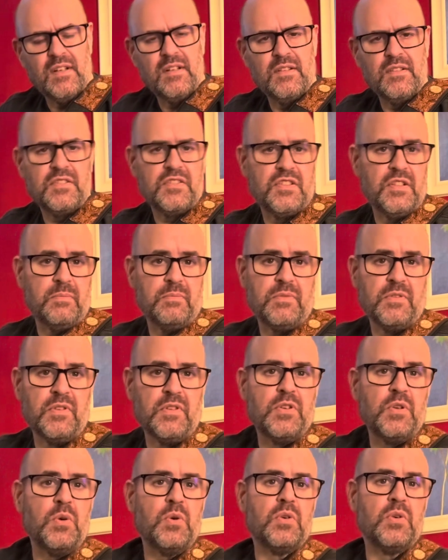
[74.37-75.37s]
shipped to the
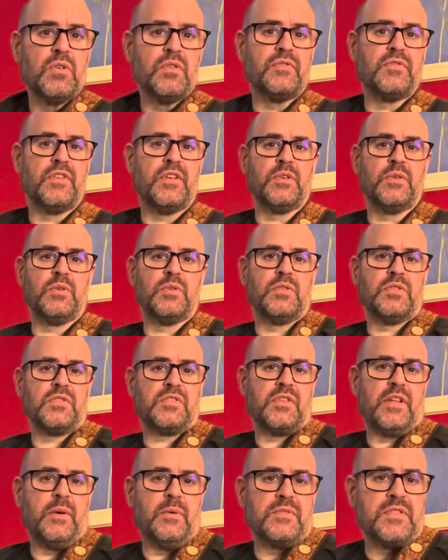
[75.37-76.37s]
door, front door,
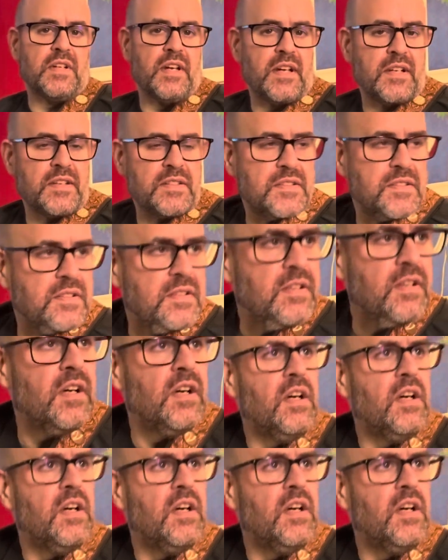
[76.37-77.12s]
so that was nice.